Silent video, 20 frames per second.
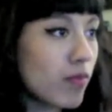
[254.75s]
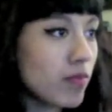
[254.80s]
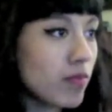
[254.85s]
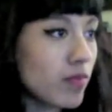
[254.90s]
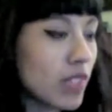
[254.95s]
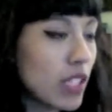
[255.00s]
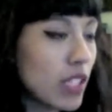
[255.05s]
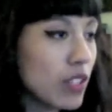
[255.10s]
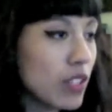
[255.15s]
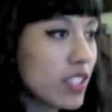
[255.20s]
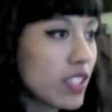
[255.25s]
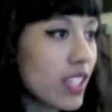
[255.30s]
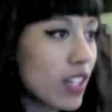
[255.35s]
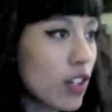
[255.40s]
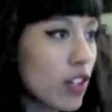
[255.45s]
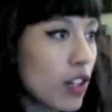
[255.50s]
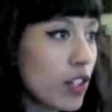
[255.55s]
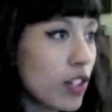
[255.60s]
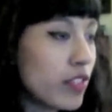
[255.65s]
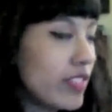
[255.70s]
I don't think that
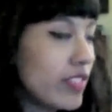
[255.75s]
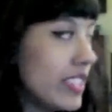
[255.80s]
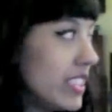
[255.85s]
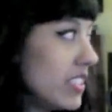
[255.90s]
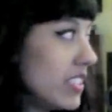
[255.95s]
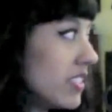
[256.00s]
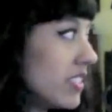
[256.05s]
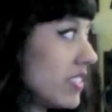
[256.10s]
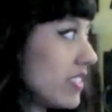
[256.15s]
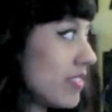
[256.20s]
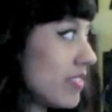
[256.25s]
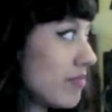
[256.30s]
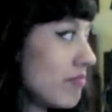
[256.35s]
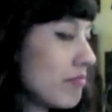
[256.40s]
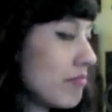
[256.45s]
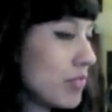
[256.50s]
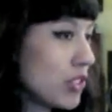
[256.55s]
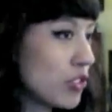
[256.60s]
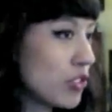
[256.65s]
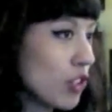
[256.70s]
RV is
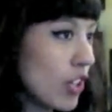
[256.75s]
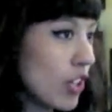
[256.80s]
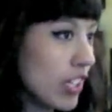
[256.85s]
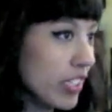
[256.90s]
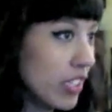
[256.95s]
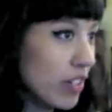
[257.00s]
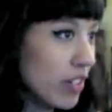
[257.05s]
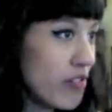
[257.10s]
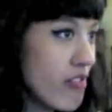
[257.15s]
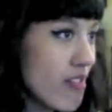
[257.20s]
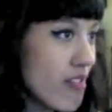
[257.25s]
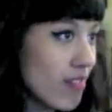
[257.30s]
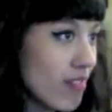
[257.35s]
strong enough.